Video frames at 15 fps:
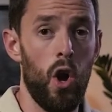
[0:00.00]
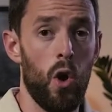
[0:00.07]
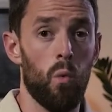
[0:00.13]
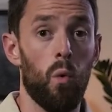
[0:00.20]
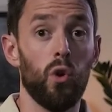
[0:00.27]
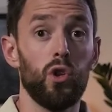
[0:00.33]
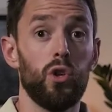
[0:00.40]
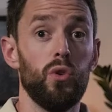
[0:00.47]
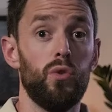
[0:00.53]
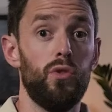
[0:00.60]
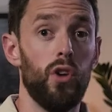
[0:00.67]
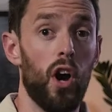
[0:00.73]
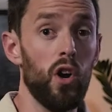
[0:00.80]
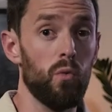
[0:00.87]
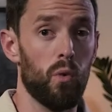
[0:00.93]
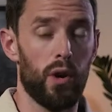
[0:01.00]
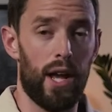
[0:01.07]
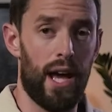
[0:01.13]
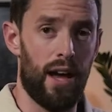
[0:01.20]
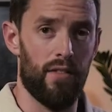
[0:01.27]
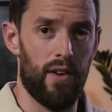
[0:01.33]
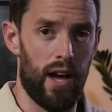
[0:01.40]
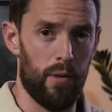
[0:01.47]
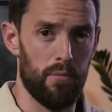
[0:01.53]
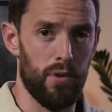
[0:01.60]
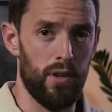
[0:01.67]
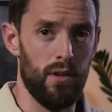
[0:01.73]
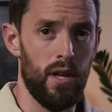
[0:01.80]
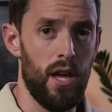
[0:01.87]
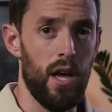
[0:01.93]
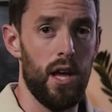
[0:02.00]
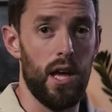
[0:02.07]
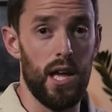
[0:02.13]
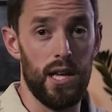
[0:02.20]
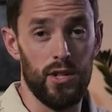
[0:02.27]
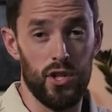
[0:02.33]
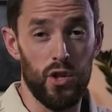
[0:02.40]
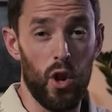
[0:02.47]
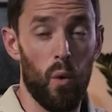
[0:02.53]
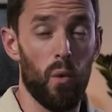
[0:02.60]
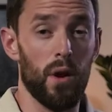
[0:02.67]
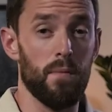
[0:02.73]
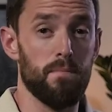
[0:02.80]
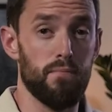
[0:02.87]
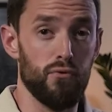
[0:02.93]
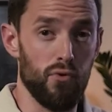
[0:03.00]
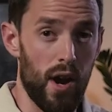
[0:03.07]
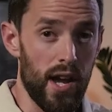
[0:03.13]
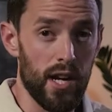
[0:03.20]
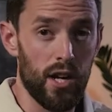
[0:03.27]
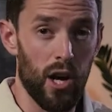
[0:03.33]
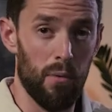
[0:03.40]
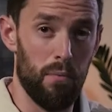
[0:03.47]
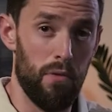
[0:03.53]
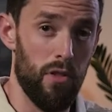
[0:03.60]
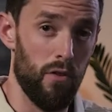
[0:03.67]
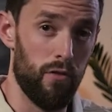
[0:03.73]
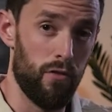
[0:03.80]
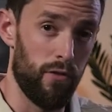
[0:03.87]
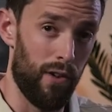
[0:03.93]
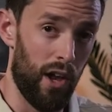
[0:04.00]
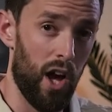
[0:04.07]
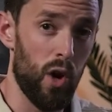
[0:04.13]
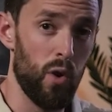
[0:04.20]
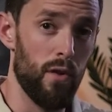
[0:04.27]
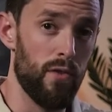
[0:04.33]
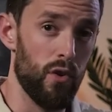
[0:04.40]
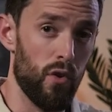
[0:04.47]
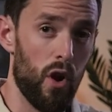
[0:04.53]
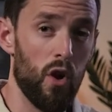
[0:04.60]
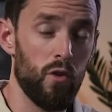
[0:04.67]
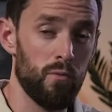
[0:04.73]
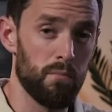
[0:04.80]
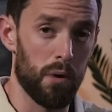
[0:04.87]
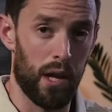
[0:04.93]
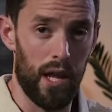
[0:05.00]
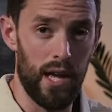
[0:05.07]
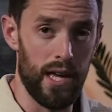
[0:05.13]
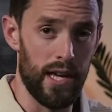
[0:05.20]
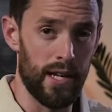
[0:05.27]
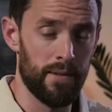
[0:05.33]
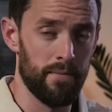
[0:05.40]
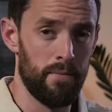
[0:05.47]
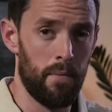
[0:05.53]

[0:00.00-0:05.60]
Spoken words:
What you don't want to have happen is you don't want to break up the flow of your own playing